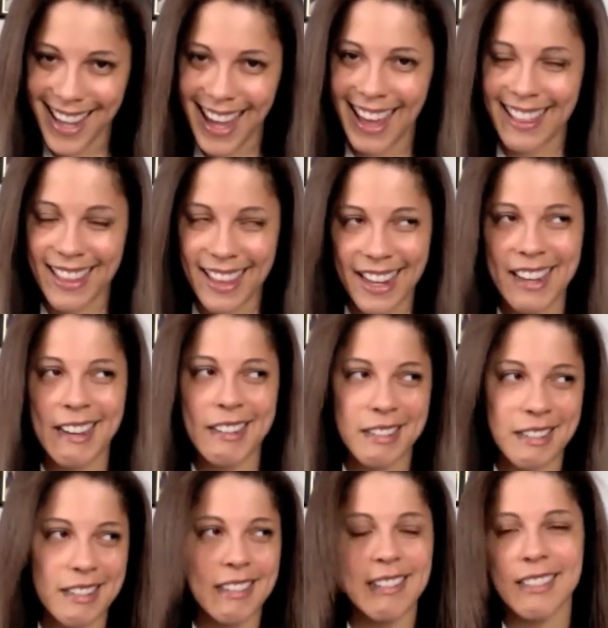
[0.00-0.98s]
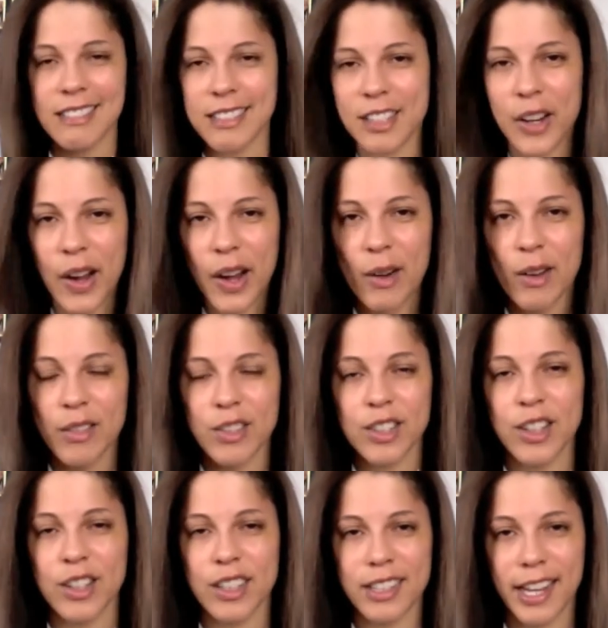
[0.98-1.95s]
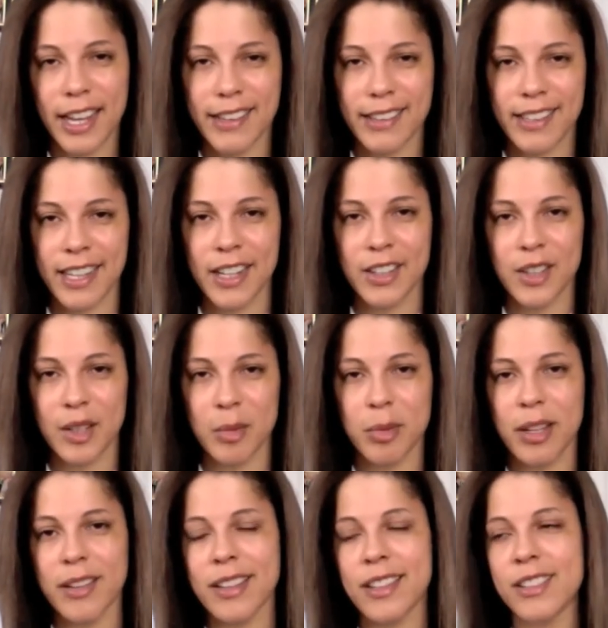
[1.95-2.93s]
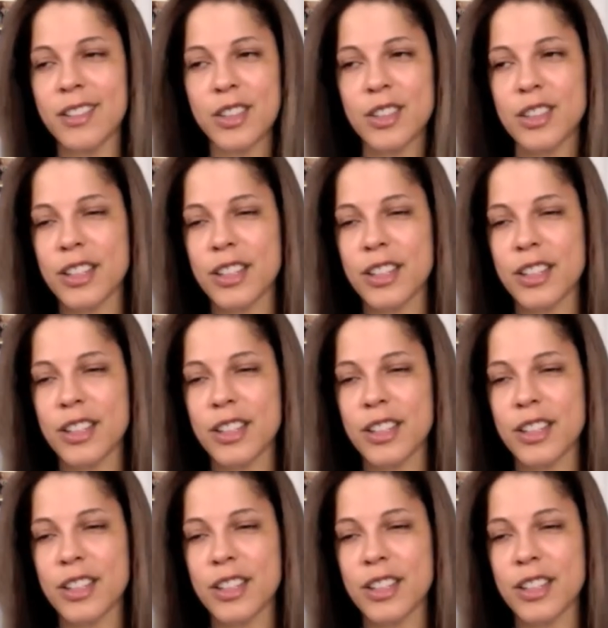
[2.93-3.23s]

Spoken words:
And then, however long it takes to get to your place, that's